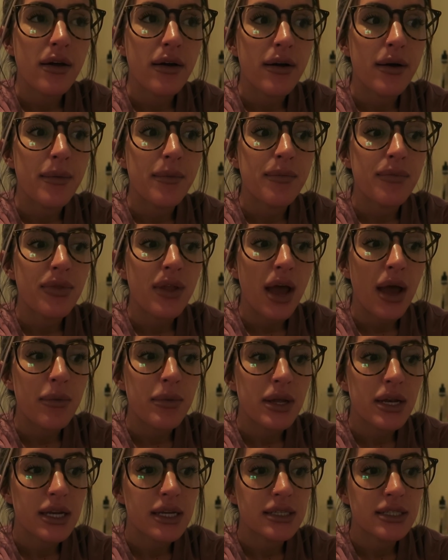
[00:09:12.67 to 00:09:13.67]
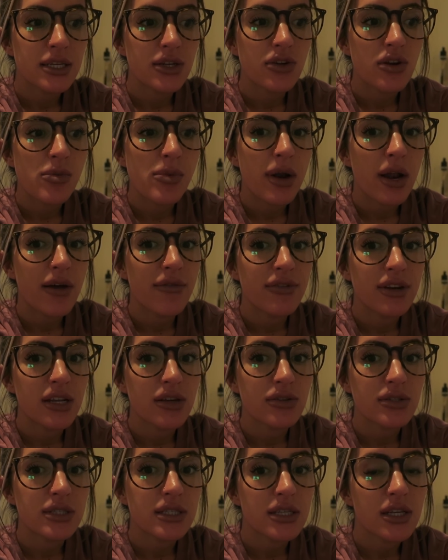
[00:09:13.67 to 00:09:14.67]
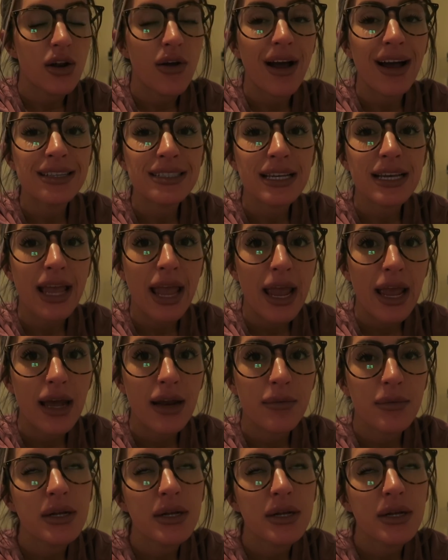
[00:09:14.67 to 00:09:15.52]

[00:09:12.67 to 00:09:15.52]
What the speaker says: I'm gonna continue to put out videos, you know, as I can.